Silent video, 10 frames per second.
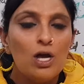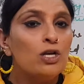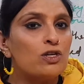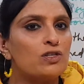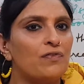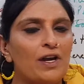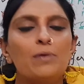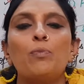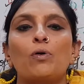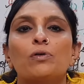So it's very
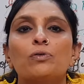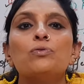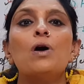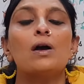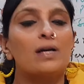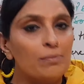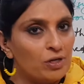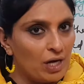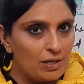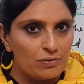important to
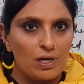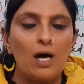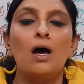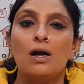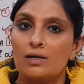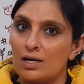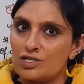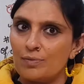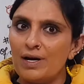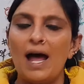communicate to the
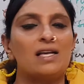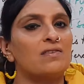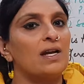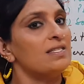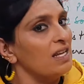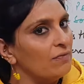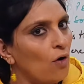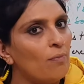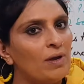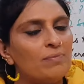customer as well as
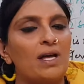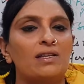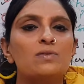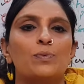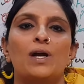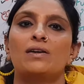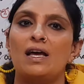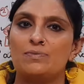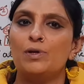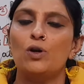inform him that this product
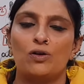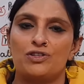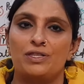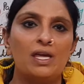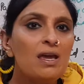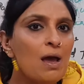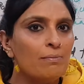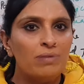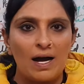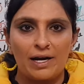has been launched in the
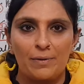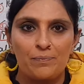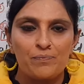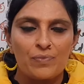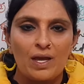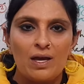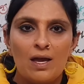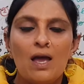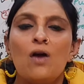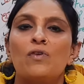market.
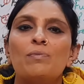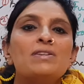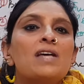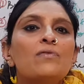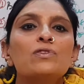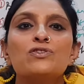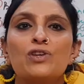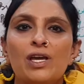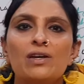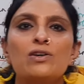When my son was
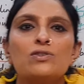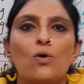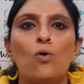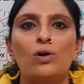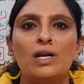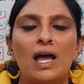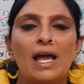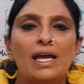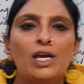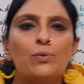3 years old,
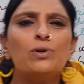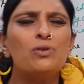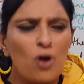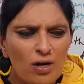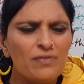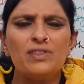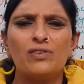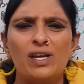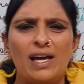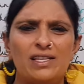he would, not even
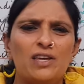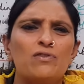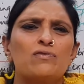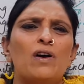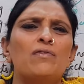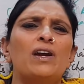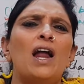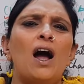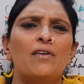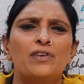3, I think he was
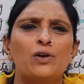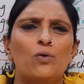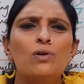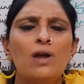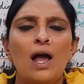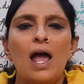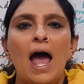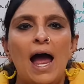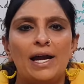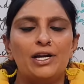1.5 years old,
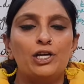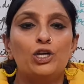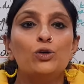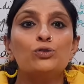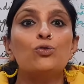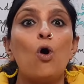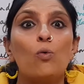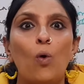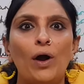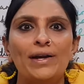and he used to
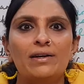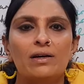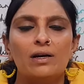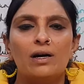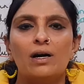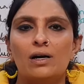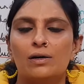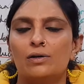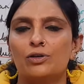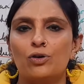avoid
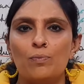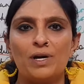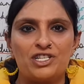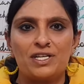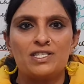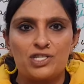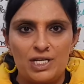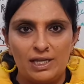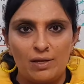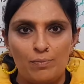brushing his
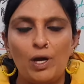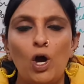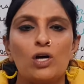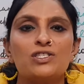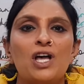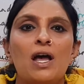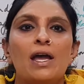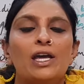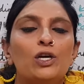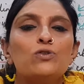teeth because
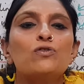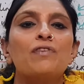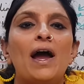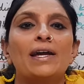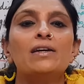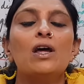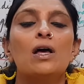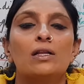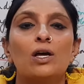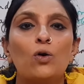he used to find
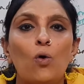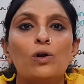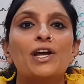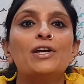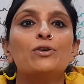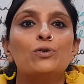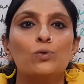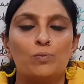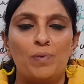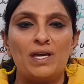the Colgate
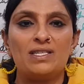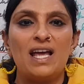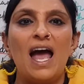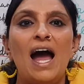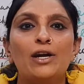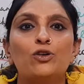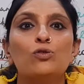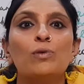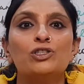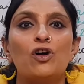toothpaste had too
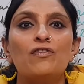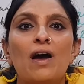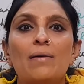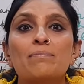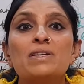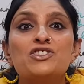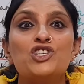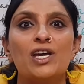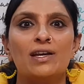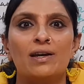much of
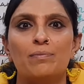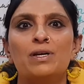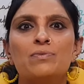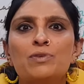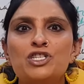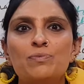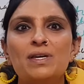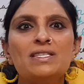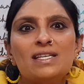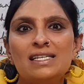michi in it. Michi
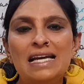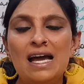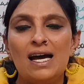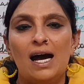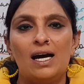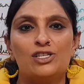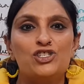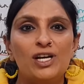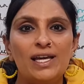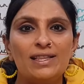means that
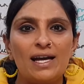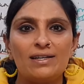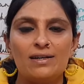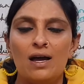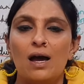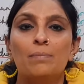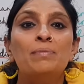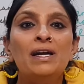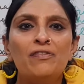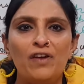chili, that
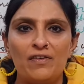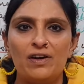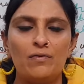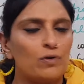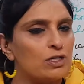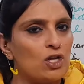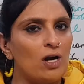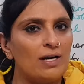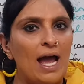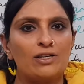mint flavor was
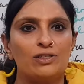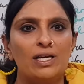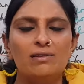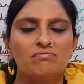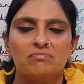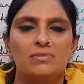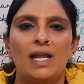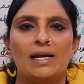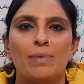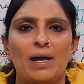not actually
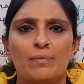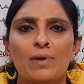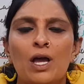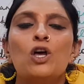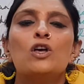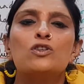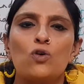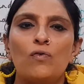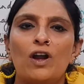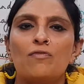liked by him. So
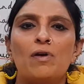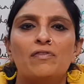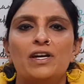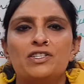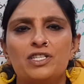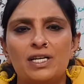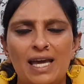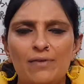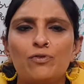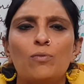one of my friends, she
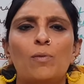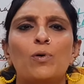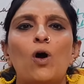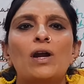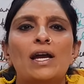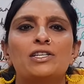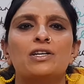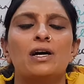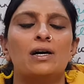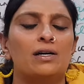came from abroad
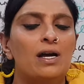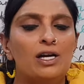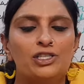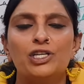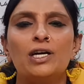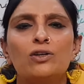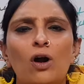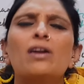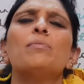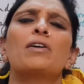and she had
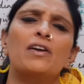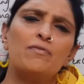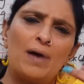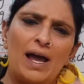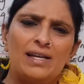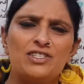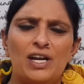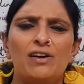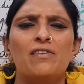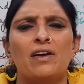got him a gift
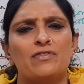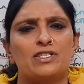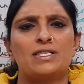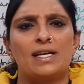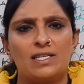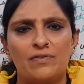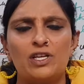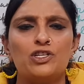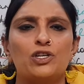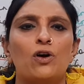generally I was discussing with
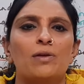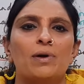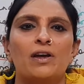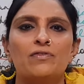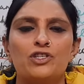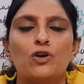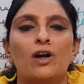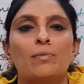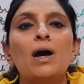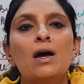her, she got him a gift, she got
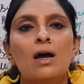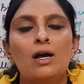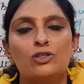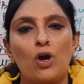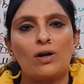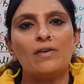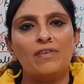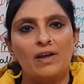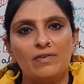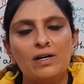him a chocolate
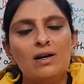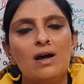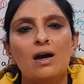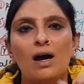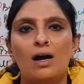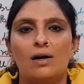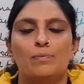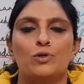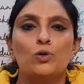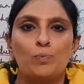flavor
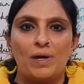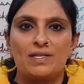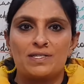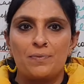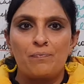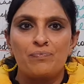toothpaste.